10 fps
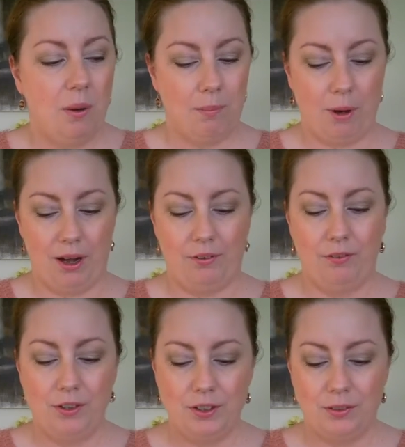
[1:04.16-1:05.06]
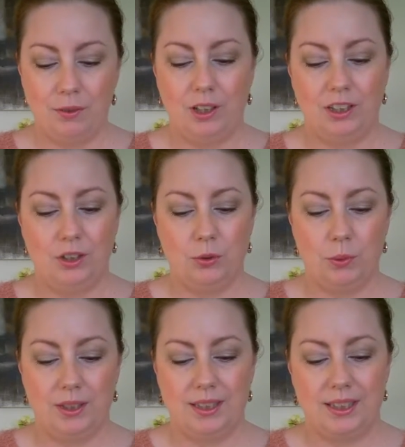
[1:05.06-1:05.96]
But first of all, I just
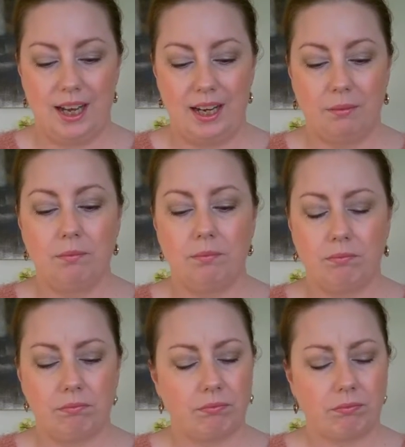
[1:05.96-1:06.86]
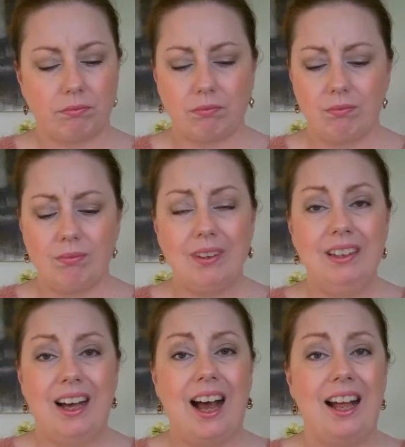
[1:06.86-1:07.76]
want to say
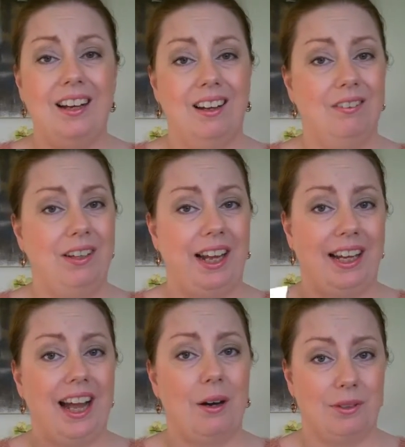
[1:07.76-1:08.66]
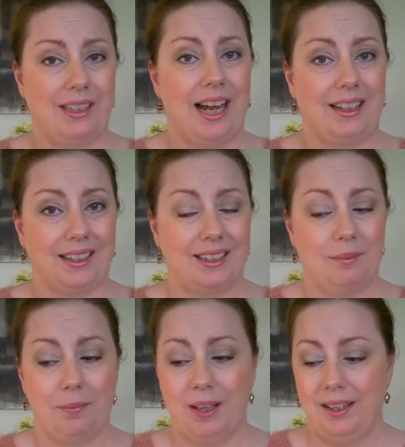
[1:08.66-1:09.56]
I love Hay House decks.
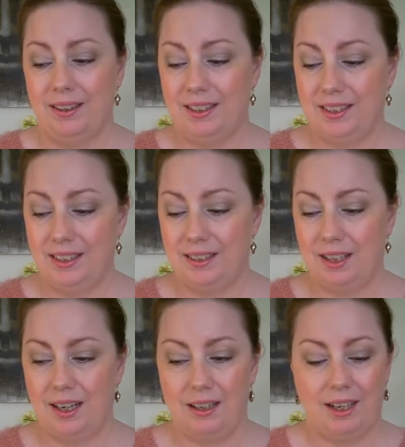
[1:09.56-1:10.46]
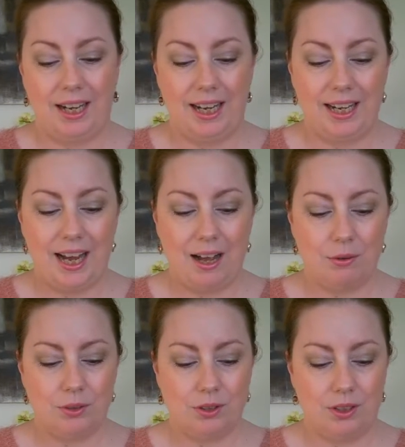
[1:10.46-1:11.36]
This is a Hay
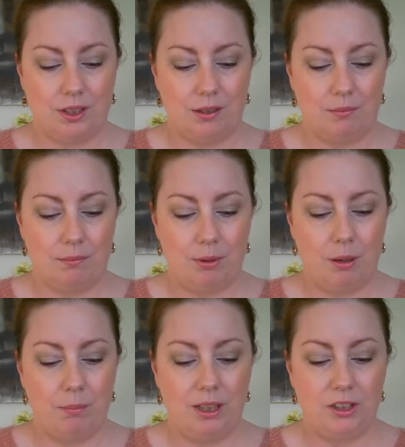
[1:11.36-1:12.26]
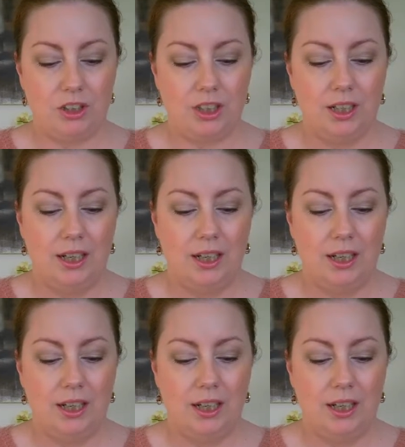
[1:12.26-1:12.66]
House published